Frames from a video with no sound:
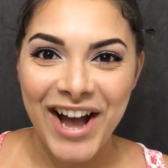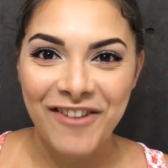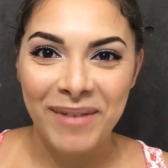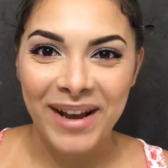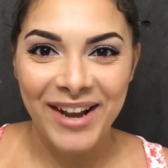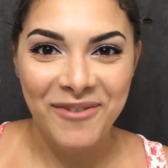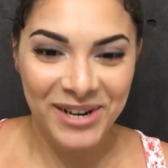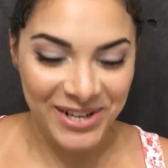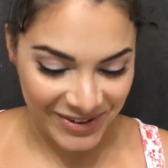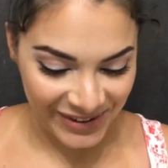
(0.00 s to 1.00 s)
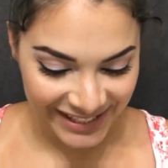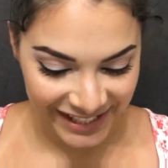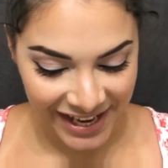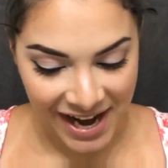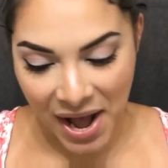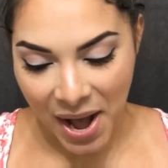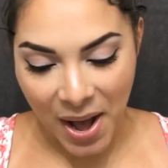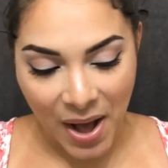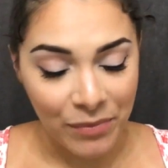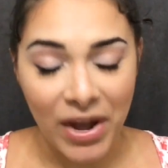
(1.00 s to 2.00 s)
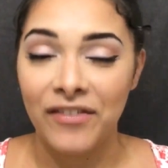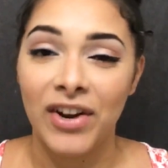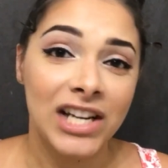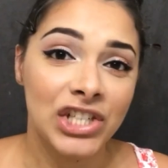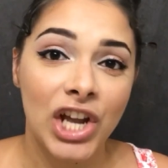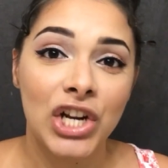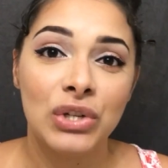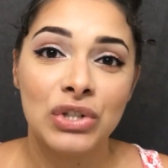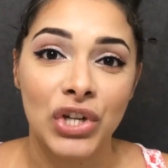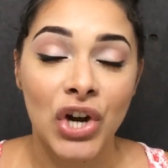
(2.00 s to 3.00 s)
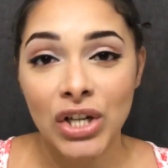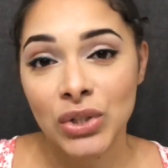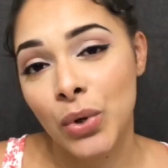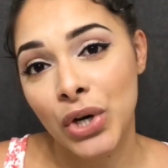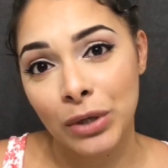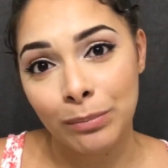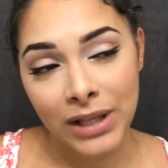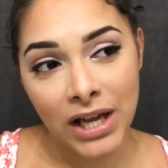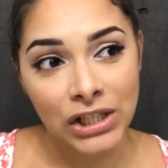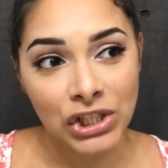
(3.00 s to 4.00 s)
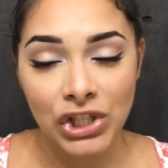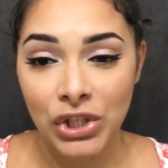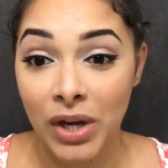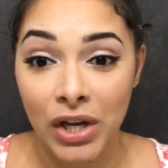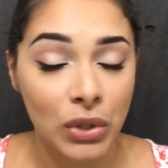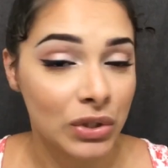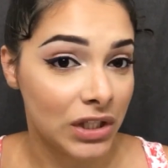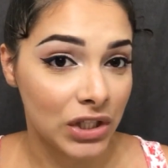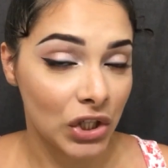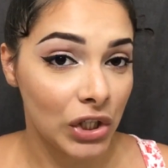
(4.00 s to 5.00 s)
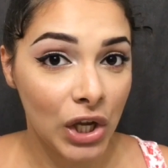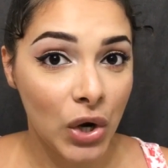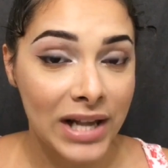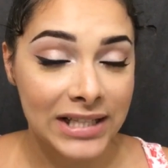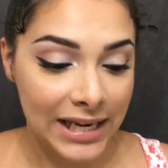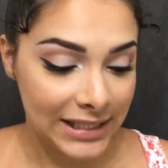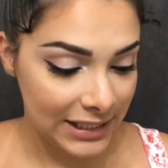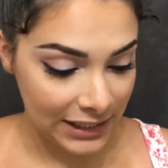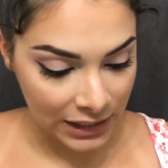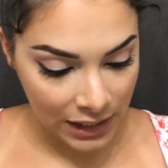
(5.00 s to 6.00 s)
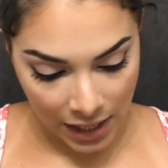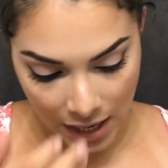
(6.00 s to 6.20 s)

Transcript: I have my 1-year-old here. You have your eyeshadows, your contour, your blush. You can use it to glow as I did.